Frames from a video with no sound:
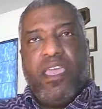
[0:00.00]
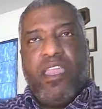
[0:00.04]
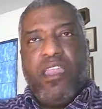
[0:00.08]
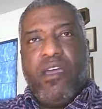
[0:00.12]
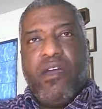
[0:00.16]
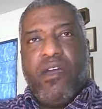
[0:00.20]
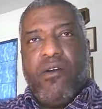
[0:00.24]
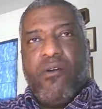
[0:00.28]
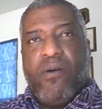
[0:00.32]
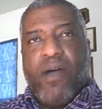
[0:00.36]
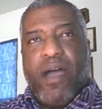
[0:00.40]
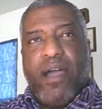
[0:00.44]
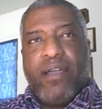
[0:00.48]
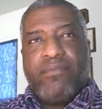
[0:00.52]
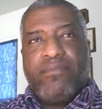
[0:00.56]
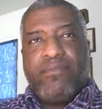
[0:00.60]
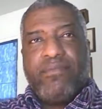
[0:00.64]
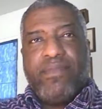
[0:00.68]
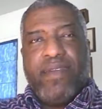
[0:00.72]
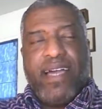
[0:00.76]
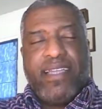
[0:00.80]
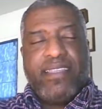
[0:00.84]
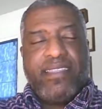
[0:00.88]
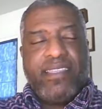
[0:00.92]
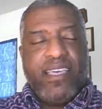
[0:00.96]

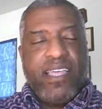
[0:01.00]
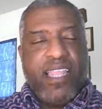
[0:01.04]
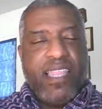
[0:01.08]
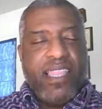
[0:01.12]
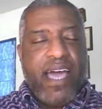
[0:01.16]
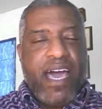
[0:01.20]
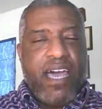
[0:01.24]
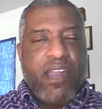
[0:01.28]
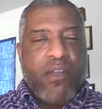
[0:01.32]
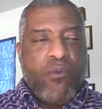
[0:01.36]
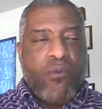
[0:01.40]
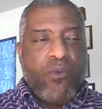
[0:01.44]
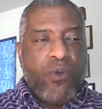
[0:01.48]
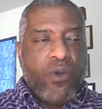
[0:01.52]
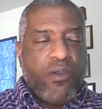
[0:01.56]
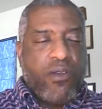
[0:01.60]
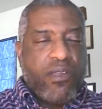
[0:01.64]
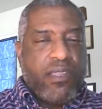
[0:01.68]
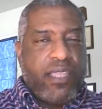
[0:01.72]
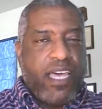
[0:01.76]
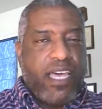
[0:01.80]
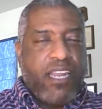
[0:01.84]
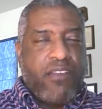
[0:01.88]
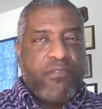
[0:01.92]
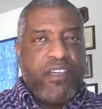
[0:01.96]
I did a lot of
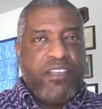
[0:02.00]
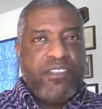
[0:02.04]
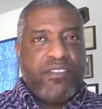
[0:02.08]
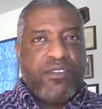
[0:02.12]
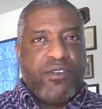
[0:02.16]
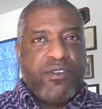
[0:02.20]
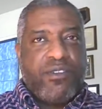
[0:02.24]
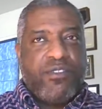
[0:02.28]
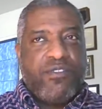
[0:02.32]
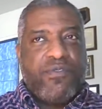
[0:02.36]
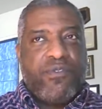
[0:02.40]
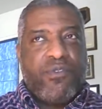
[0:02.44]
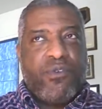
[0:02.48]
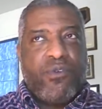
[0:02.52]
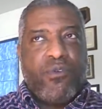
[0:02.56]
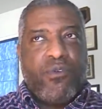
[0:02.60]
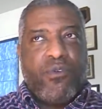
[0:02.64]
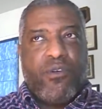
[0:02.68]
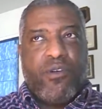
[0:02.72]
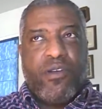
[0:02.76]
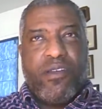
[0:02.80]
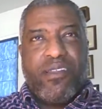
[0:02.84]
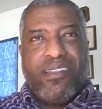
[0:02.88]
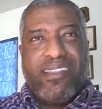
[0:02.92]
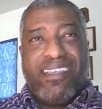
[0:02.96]
work, a lot of research
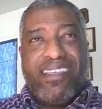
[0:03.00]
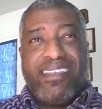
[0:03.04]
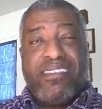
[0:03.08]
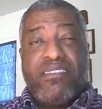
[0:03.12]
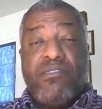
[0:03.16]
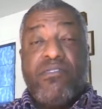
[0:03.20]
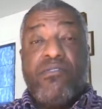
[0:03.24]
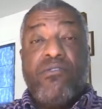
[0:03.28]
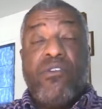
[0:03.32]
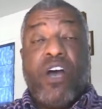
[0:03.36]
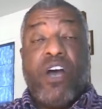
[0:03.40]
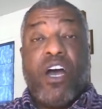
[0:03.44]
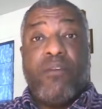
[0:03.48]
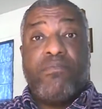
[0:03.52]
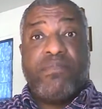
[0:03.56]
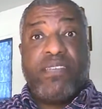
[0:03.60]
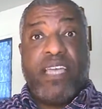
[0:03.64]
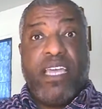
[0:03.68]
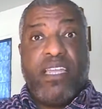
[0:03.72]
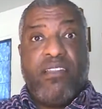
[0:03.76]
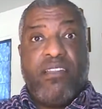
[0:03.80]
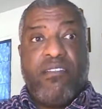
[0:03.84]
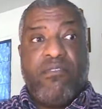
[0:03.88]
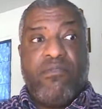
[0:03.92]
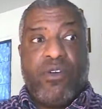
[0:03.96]
for this new
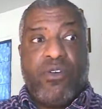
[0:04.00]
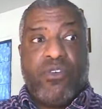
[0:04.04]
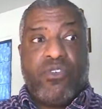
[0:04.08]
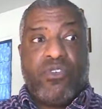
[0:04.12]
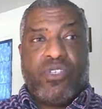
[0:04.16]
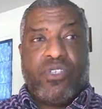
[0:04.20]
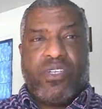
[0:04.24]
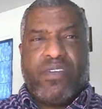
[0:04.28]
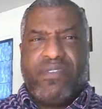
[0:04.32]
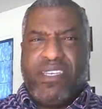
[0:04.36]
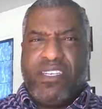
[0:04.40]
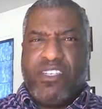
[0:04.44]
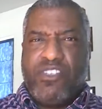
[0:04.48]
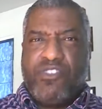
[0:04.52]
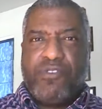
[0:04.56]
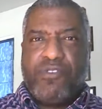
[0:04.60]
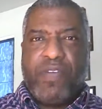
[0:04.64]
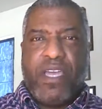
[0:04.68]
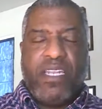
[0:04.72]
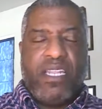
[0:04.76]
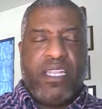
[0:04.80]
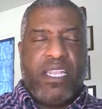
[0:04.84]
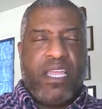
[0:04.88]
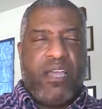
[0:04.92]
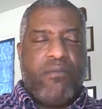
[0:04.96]
updated version of this
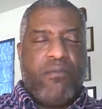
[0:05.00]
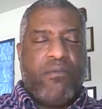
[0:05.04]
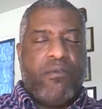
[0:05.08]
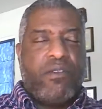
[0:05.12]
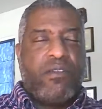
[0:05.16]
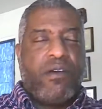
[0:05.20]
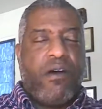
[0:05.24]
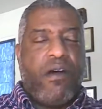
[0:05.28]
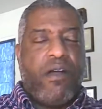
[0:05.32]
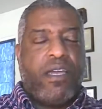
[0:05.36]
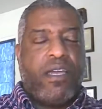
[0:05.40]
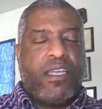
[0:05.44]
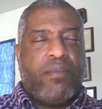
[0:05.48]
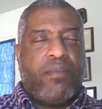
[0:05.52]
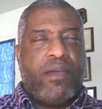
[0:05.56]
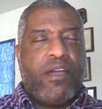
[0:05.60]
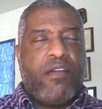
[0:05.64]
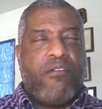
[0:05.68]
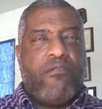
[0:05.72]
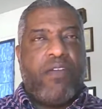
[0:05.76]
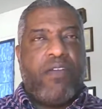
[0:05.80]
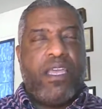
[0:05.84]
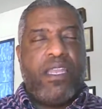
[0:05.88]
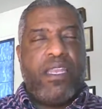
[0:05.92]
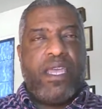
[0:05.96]
training that we're talking
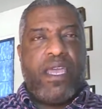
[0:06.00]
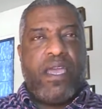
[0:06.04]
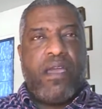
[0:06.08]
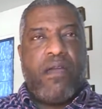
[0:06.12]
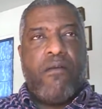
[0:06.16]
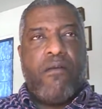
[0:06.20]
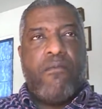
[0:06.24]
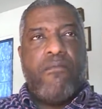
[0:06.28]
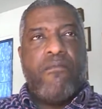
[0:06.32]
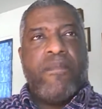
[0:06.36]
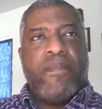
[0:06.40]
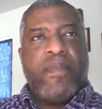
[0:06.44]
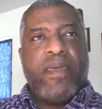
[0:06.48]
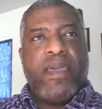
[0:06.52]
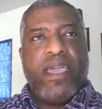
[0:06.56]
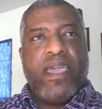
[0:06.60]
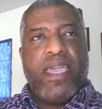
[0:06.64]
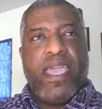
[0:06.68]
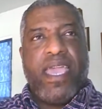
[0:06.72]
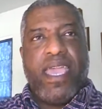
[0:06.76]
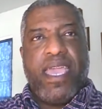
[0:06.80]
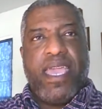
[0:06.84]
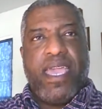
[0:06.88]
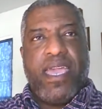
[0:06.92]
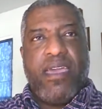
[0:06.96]
about right now.
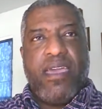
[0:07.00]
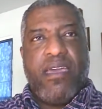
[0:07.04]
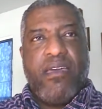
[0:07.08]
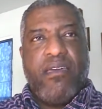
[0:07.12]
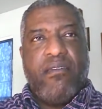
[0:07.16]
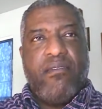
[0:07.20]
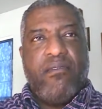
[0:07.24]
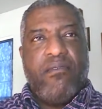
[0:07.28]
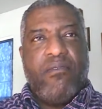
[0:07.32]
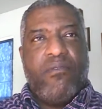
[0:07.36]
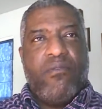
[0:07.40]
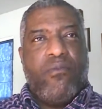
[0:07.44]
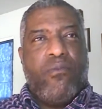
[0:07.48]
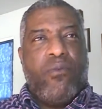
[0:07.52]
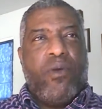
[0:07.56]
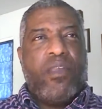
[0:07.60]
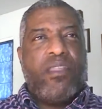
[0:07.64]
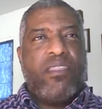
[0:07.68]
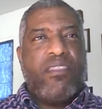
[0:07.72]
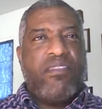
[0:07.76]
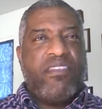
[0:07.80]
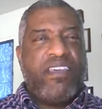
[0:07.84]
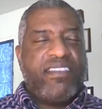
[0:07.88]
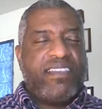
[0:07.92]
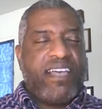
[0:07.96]
And
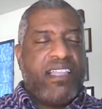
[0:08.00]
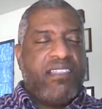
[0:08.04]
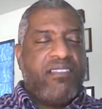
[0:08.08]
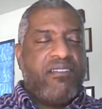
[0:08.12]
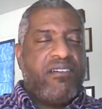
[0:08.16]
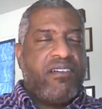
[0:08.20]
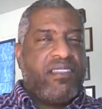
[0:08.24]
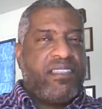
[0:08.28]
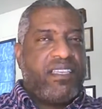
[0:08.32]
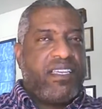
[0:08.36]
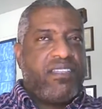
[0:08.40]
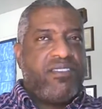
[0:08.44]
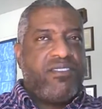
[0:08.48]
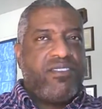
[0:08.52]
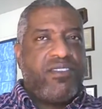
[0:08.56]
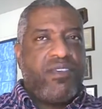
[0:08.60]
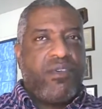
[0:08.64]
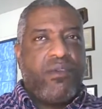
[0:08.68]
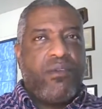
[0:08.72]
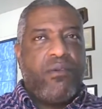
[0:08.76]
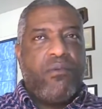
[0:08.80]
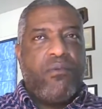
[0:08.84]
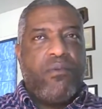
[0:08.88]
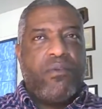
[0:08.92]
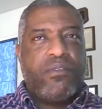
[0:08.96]
one of the things I looked
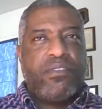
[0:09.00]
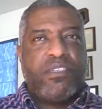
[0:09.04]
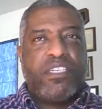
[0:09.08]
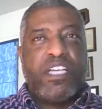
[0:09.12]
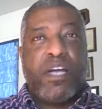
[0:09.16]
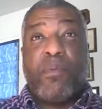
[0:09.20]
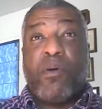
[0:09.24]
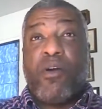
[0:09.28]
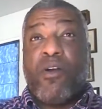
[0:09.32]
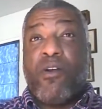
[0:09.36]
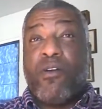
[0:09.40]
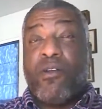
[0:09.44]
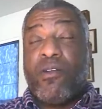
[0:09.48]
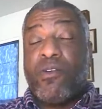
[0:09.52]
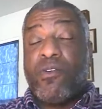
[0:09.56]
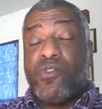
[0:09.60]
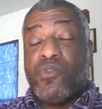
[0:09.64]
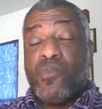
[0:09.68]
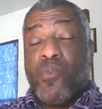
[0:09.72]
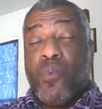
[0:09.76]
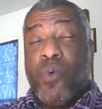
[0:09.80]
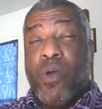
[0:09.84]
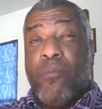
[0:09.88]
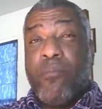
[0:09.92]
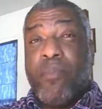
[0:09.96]
into was a couple
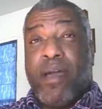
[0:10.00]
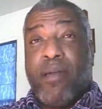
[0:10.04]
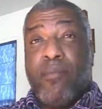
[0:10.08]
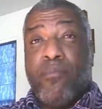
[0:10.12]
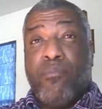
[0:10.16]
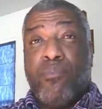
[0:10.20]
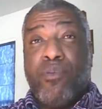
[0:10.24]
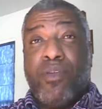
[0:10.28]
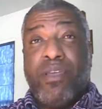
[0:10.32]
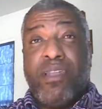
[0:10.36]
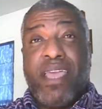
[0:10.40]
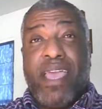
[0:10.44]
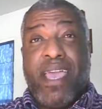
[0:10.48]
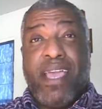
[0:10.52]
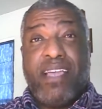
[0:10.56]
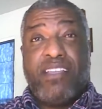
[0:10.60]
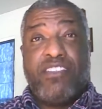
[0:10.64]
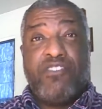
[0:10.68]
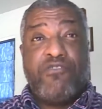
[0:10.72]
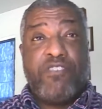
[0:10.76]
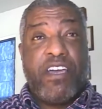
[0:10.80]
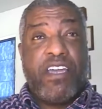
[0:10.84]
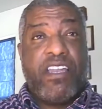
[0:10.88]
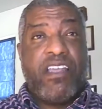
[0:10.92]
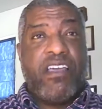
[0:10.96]
articles, one by Britt
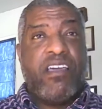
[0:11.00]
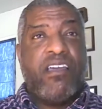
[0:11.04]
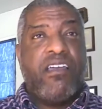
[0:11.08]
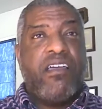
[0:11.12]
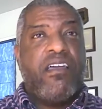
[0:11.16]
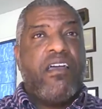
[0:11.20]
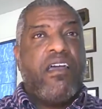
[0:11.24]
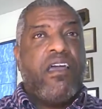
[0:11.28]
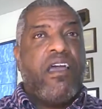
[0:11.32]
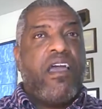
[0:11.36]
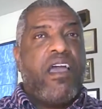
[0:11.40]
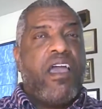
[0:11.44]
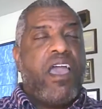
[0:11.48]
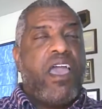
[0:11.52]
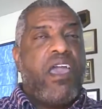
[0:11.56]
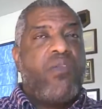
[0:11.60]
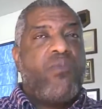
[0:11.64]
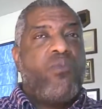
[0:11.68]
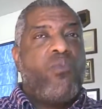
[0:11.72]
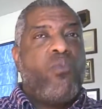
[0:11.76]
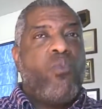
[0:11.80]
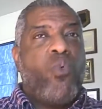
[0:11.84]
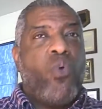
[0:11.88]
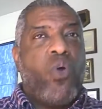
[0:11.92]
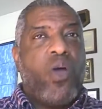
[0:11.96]
Andretta
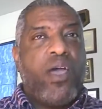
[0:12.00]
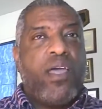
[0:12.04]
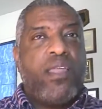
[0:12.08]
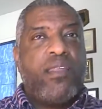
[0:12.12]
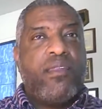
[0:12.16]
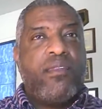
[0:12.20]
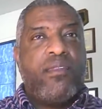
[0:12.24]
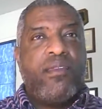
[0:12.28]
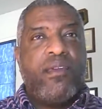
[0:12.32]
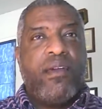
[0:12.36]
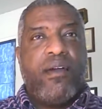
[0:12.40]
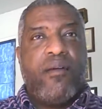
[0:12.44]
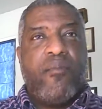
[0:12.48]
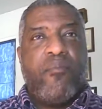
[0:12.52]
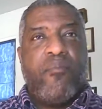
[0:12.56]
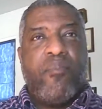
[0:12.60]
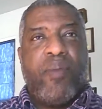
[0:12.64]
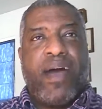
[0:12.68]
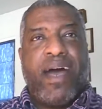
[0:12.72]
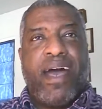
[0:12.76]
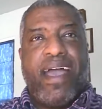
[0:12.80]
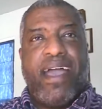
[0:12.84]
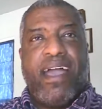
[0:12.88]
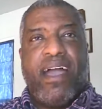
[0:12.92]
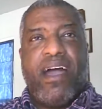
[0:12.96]
and one
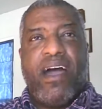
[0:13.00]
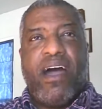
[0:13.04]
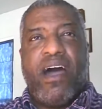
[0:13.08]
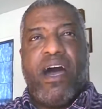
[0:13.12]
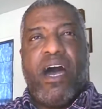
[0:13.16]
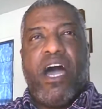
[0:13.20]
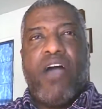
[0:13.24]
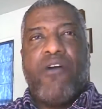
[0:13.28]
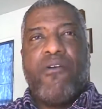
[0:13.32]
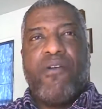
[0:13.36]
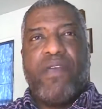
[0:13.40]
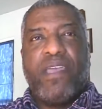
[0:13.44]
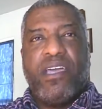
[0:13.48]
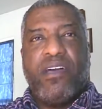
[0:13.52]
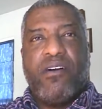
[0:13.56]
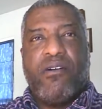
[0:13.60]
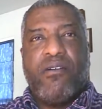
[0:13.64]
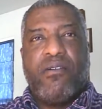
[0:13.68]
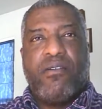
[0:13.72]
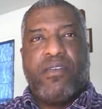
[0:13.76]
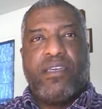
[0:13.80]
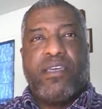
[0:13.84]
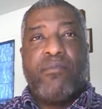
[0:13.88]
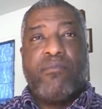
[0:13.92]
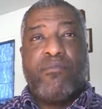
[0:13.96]
by
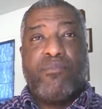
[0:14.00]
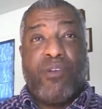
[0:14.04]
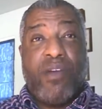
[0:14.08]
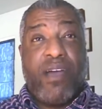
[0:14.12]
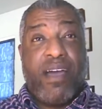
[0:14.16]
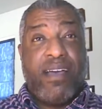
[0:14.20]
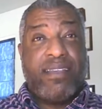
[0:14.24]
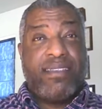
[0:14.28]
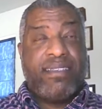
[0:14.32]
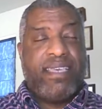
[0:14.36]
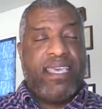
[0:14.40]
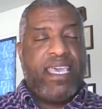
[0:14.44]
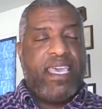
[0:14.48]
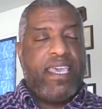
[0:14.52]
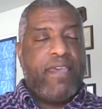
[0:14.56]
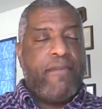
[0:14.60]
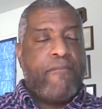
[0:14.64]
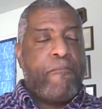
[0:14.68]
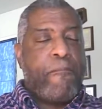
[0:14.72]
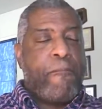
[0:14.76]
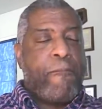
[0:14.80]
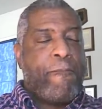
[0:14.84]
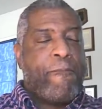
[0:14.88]
Ariel Kambrowski.